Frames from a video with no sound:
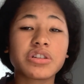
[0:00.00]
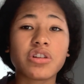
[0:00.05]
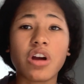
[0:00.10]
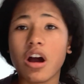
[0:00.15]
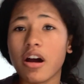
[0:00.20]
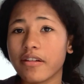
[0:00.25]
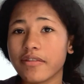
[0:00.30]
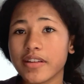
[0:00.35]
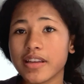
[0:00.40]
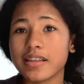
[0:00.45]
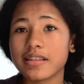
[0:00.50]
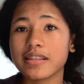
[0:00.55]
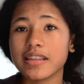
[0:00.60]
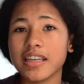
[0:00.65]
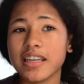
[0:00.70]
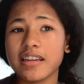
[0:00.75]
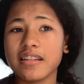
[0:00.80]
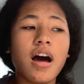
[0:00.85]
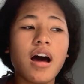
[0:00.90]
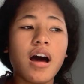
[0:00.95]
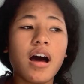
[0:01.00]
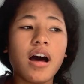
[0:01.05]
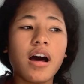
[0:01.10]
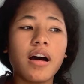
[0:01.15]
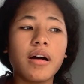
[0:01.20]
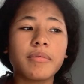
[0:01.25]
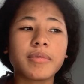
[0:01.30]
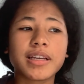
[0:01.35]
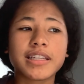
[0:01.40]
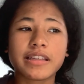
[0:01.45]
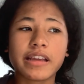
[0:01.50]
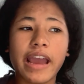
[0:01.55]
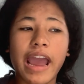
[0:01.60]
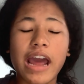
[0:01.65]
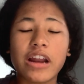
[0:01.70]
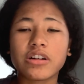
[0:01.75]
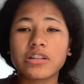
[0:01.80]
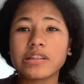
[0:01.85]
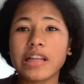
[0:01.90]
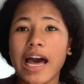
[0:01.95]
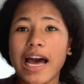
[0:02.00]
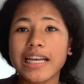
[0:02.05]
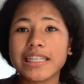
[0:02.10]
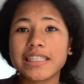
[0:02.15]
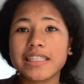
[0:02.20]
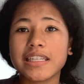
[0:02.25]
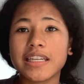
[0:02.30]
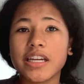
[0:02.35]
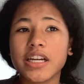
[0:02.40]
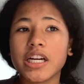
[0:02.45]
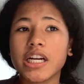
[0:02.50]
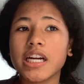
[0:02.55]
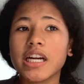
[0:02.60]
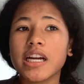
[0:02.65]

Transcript: obviously, because I had her last year.